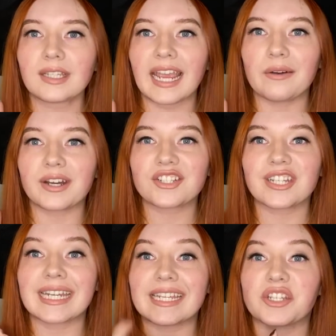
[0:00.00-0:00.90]
I will actually
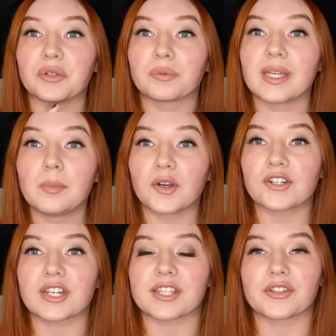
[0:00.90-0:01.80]
need to
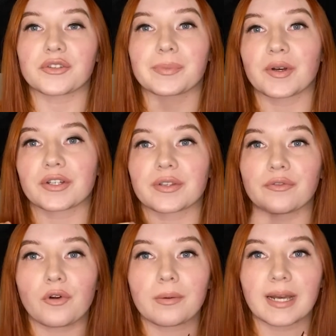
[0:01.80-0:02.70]
repurchase those books
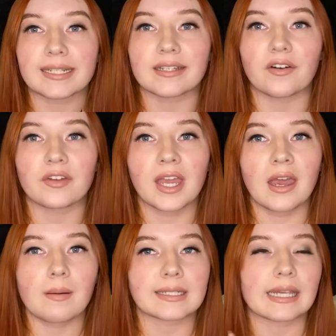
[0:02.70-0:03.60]
for myself
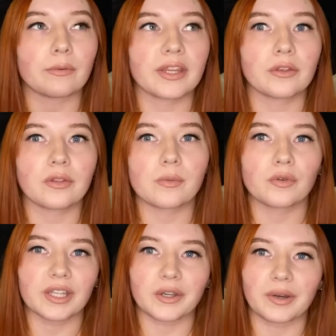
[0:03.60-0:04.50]
because I read through them
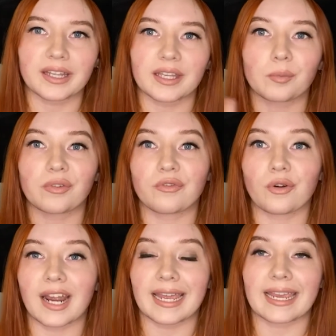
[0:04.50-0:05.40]
really quickly
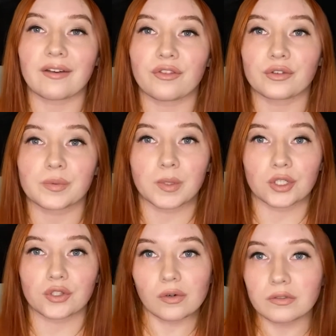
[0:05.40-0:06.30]
before I gave those
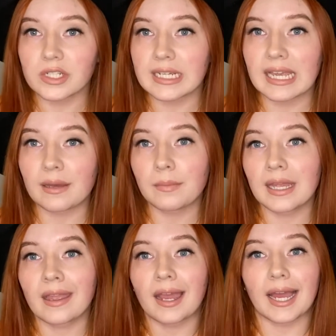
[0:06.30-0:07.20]
books over to him.
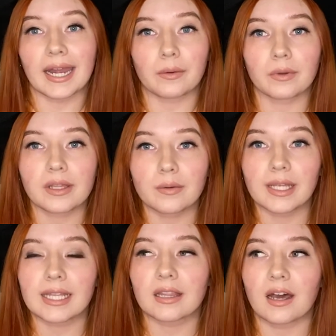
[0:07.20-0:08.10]
And I really,
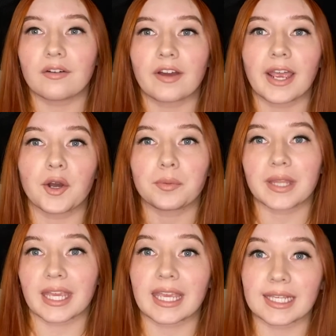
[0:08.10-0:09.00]
really I hope
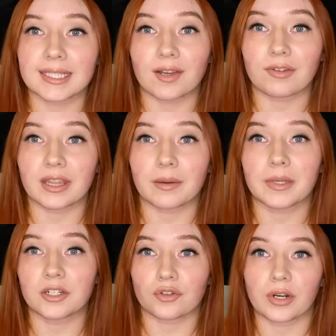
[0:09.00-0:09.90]
that he's loving them
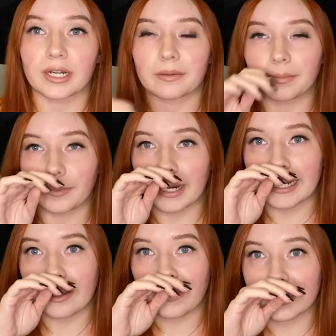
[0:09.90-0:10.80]
and enjoying them right
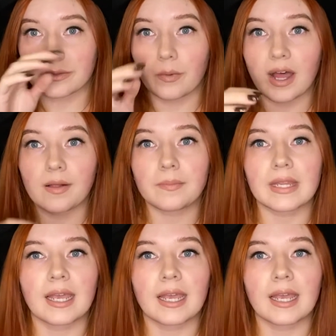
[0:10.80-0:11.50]
now as well.